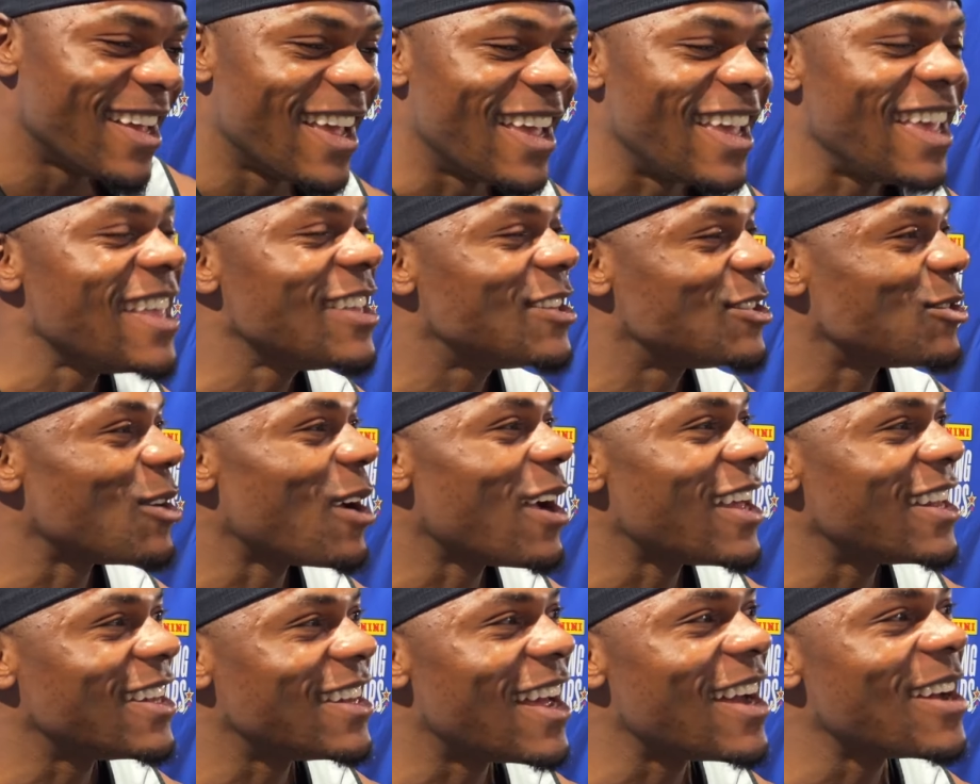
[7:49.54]
he
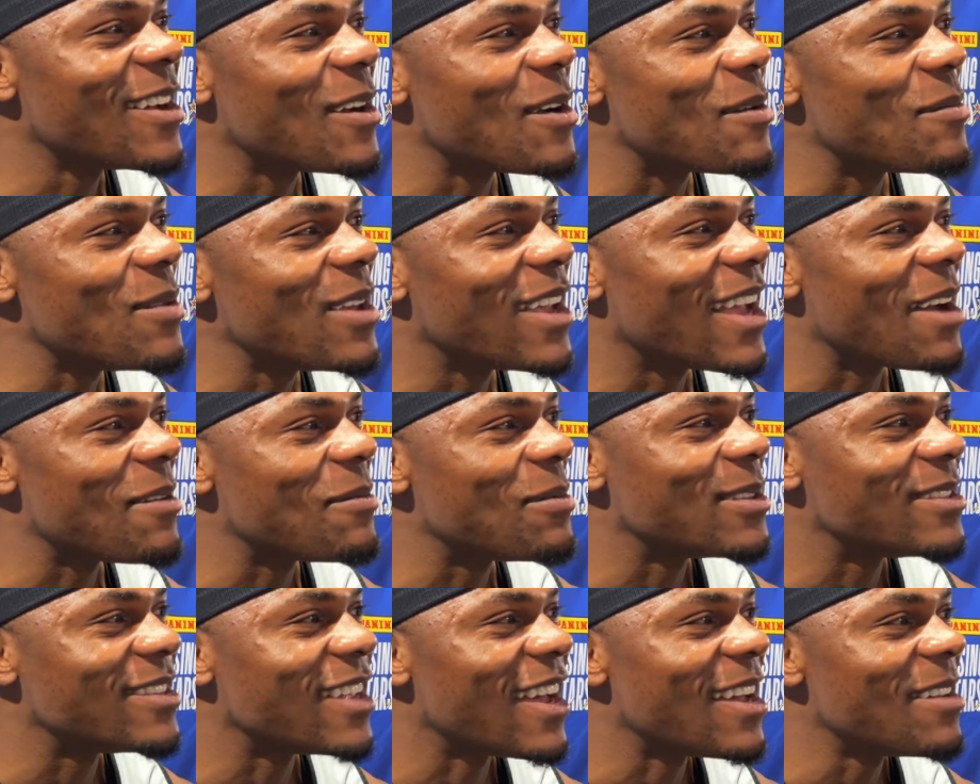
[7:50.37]
tried dunk on me a
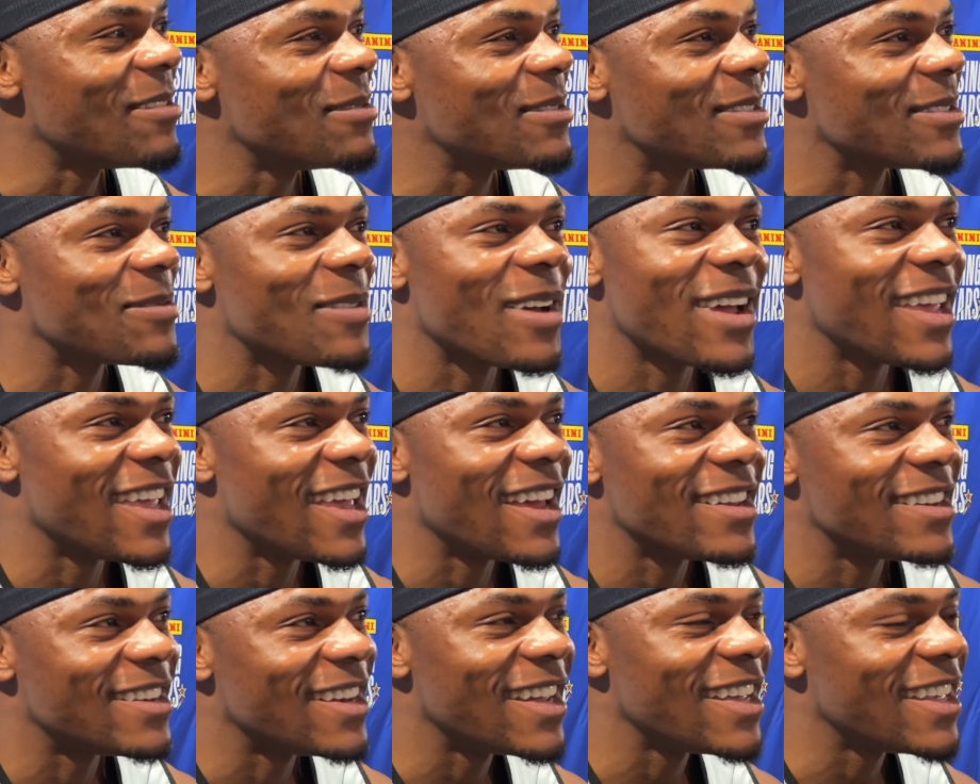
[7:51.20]
couple times, but he
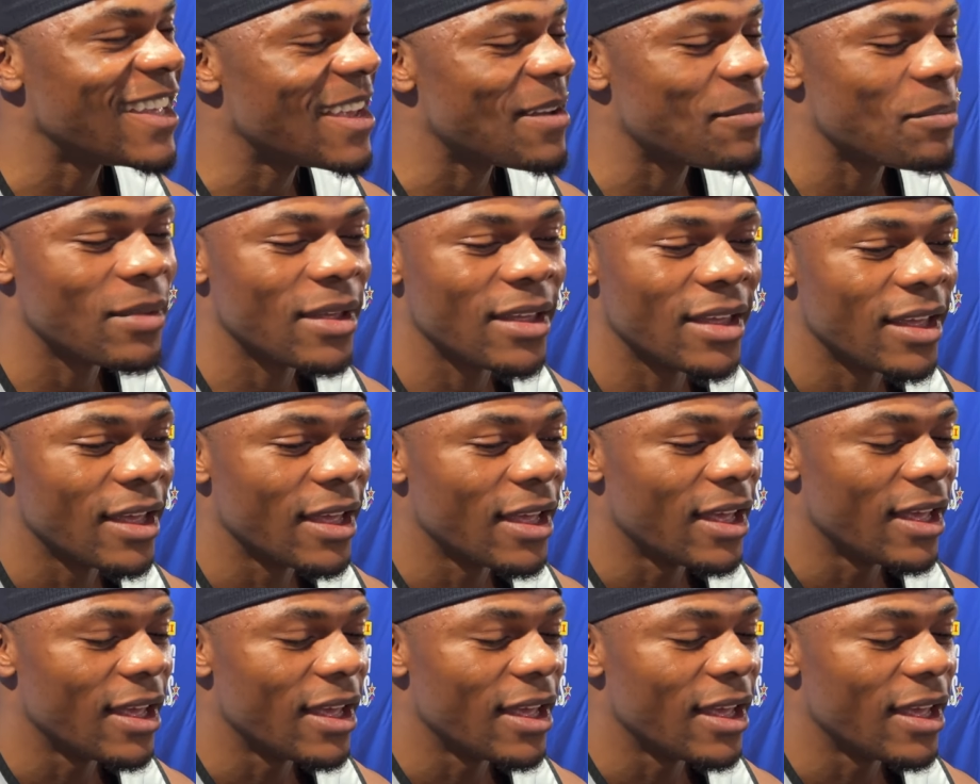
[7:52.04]
have not given me.